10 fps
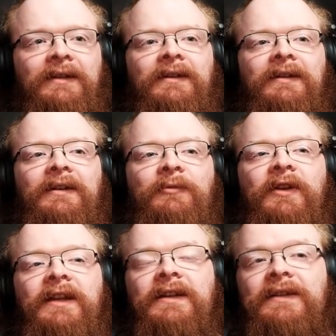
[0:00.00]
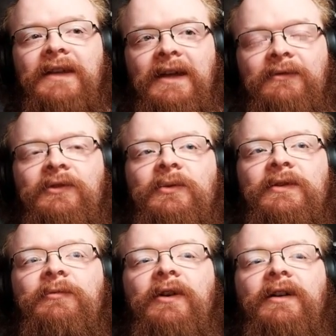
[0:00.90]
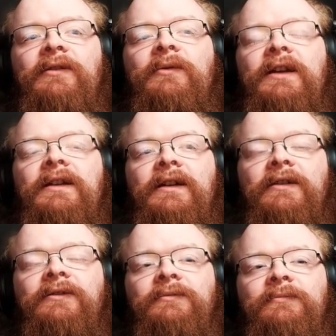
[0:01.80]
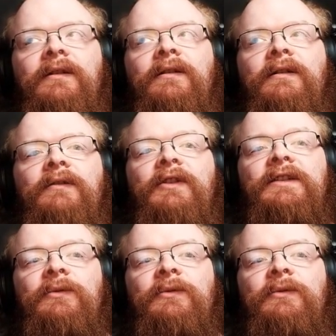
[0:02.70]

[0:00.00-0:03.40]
but he does have to respond right now. If he doesn't